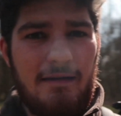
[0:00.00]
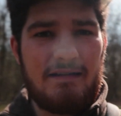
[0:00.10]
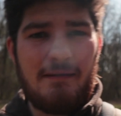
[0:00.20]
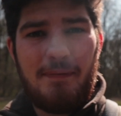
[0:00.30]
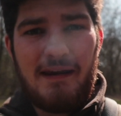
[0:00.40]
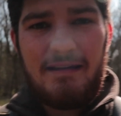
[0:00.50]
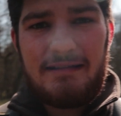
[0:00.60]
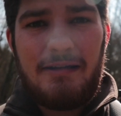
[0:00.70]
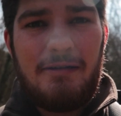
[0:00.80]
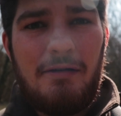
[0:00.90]
is a
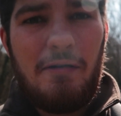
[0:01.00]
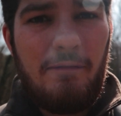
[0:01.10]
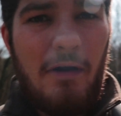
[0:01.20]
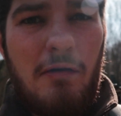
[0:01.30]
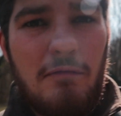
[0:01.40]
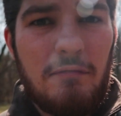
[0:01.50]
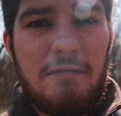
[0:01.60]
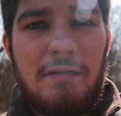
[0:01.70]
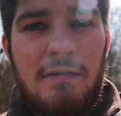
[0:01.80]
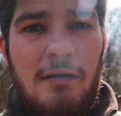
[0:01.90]
bit of
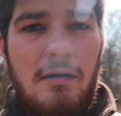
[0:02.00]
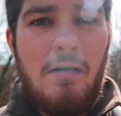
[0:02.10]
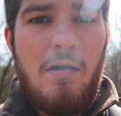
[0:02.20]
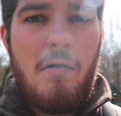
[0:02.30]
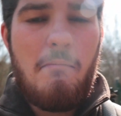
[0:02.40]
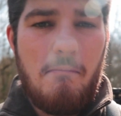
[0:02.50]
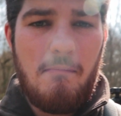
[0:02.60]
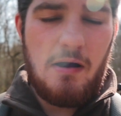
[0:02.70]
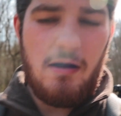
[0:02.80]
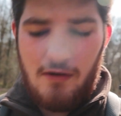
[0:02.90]
old
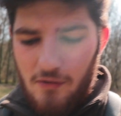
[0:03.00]
uh,